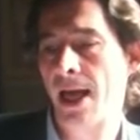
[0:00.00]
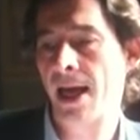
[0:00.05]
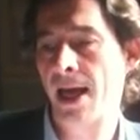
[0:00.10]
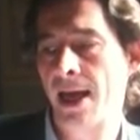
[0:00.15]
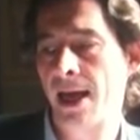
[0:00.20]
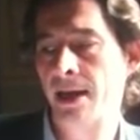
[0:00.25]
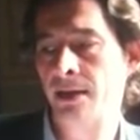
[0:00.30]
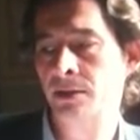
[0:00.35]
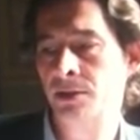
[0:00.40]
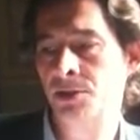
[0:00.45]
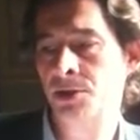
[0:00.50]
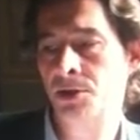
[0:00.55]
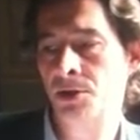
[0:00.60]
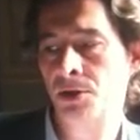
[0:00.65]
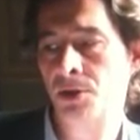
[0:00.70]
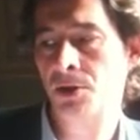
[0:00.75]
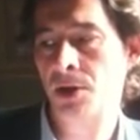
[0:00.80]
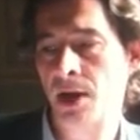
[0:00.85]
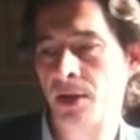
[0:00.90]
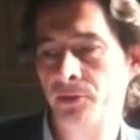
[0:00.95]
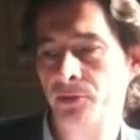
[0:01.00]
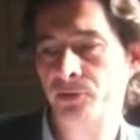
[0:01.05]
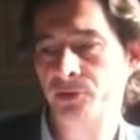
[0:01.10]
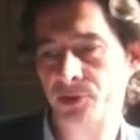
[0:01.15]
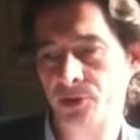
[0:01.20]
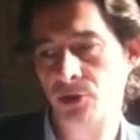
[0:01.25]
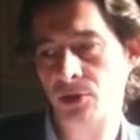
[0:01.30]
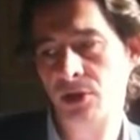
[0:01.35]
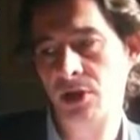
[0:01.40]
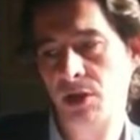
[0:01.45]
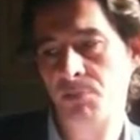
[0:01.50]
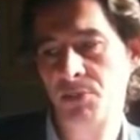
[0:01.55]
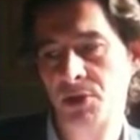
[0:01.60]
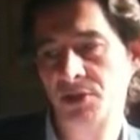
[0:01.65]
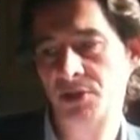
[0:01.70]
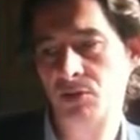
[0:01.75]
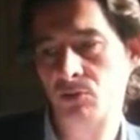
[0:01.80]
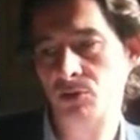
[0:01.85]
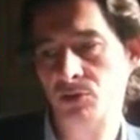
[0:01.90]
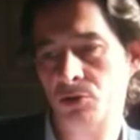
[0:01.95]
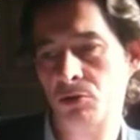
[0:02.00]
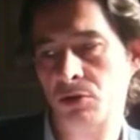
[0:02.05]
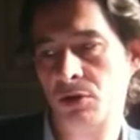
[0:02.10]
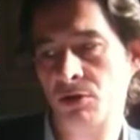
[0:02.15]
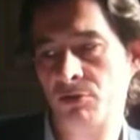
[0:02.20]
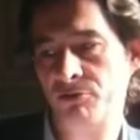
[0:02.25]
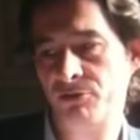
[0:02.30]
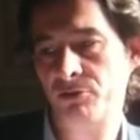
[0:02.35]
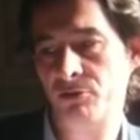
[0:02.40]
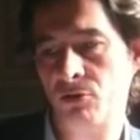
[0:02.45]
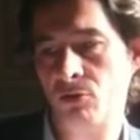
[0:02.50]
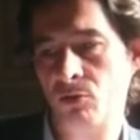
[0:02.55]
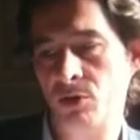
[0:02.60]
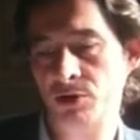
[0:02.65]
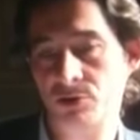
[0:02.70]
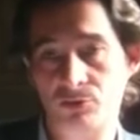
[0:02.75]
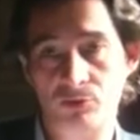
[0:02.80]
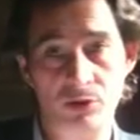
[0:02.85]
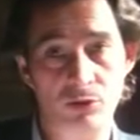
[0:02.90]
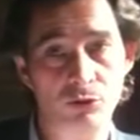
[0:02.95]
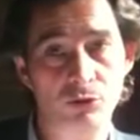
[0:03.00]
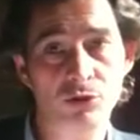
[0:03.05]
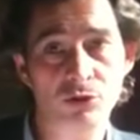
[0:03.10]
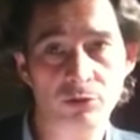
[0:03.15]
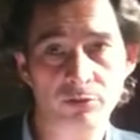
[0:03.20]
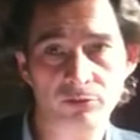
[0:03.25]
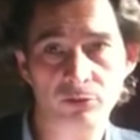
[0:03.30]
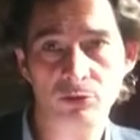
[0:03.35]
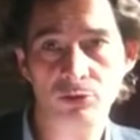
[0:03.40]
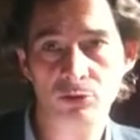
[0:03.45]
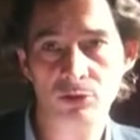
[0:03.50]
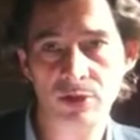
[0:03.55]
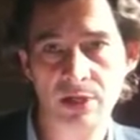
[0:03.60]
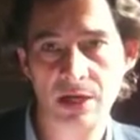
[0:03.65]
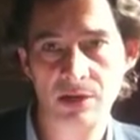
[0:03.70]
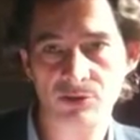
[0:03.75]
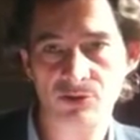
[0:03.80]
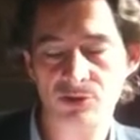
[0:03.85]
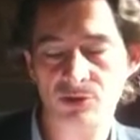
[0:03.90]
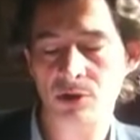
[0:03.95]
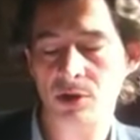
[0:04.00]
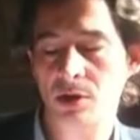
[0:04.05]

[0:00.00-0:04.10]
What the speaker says: And the third element I was looking for was the reduction of the dosage.